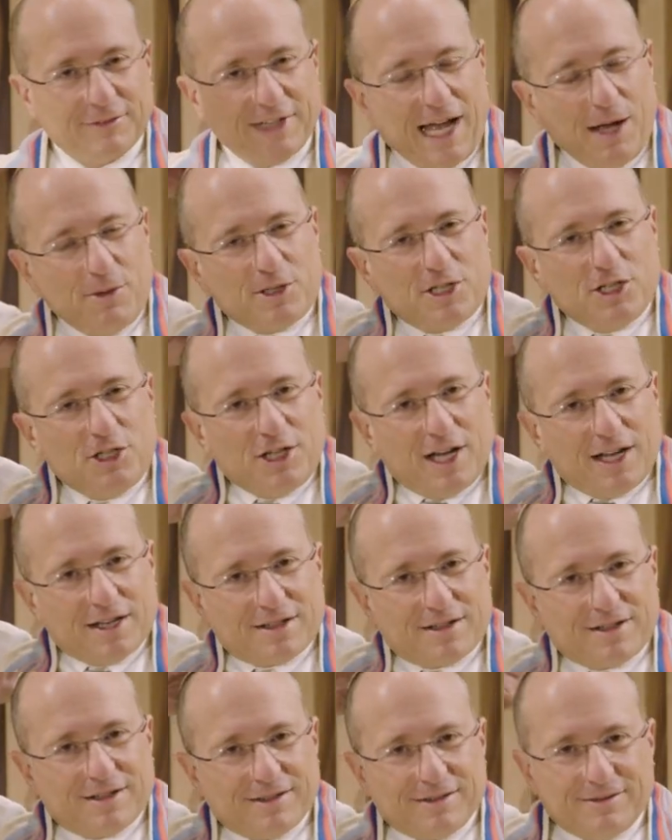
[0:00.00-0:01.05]
I would
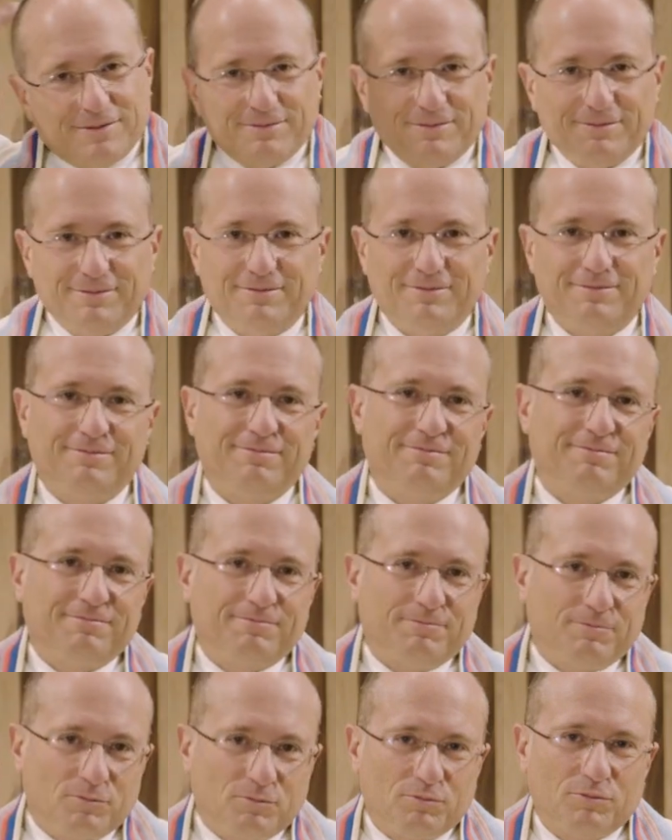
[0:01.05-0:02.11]
suggest
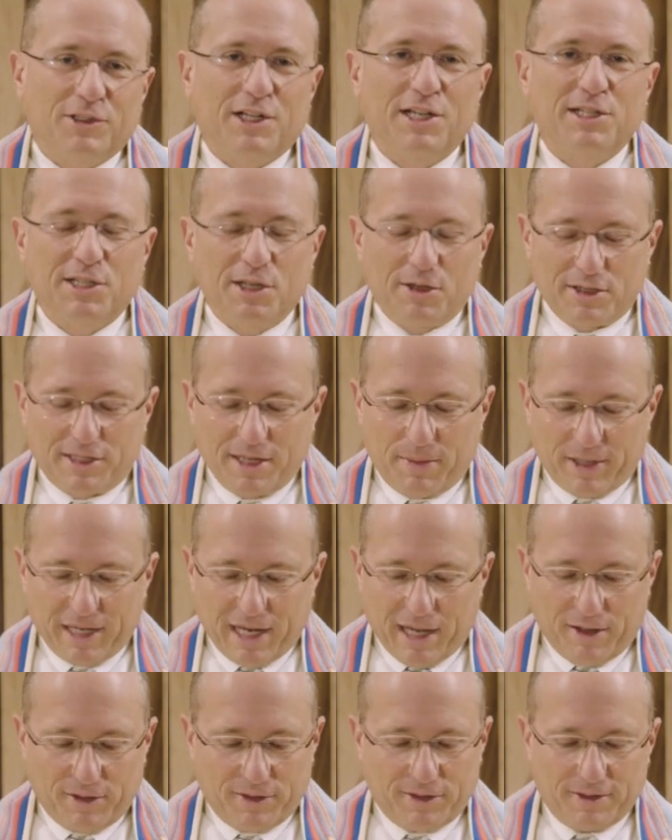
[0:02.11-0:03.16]
consider something
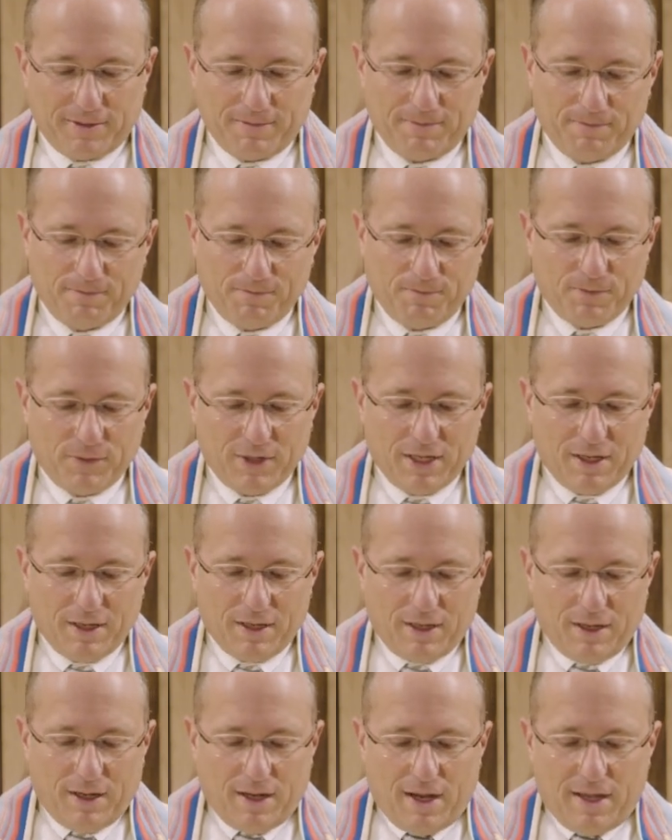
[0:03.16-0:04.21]
else.
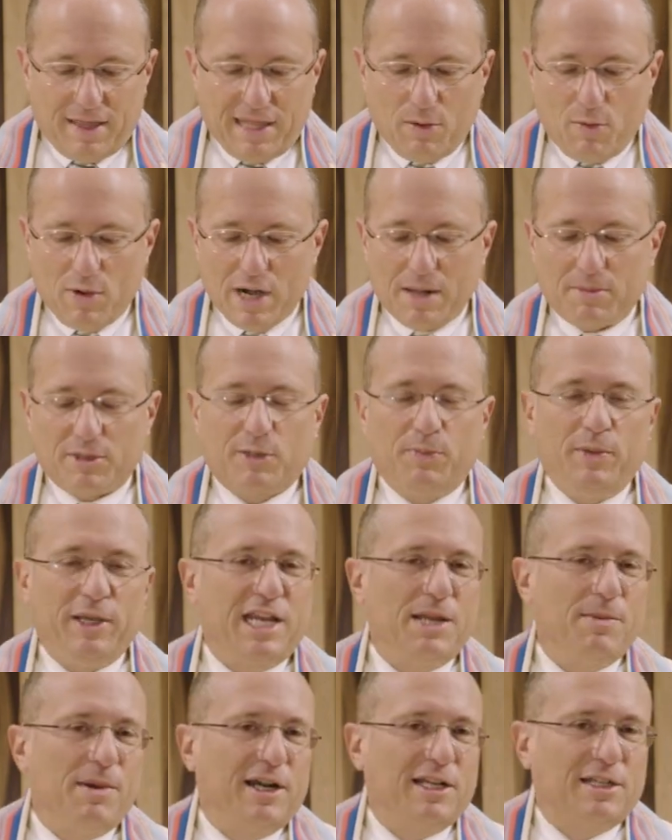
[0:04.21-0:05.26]
That what I'm
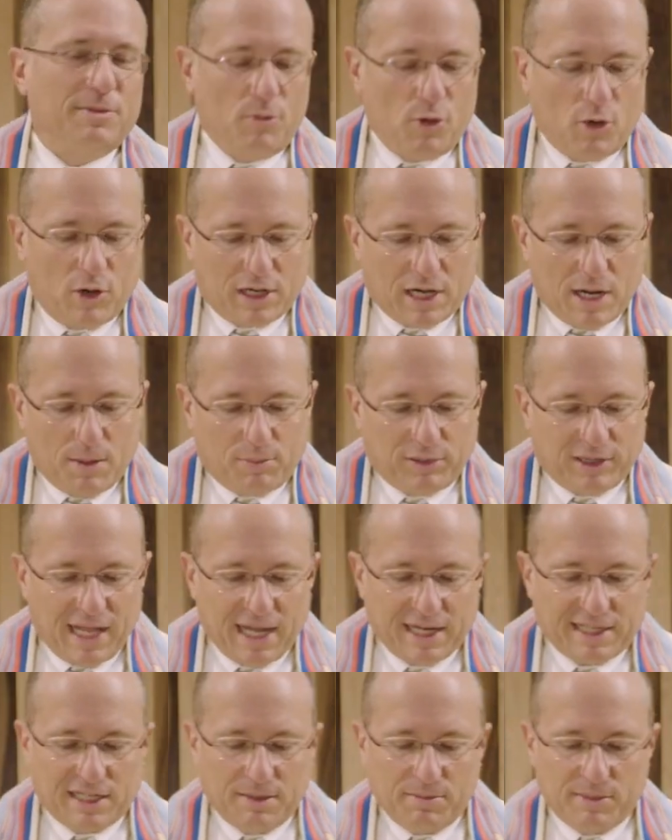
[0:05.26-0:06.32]
speaking about is more
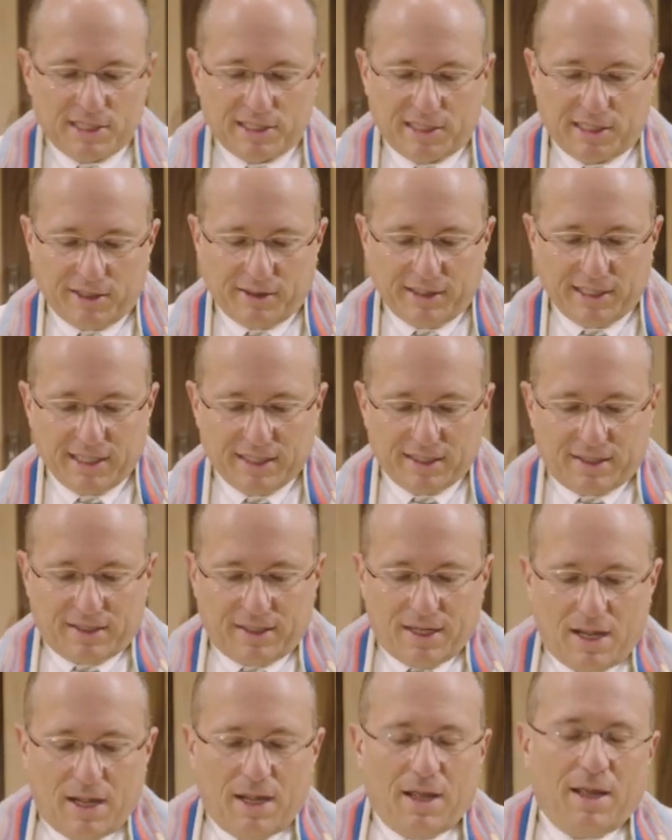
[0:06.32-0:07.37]
complex and mysterious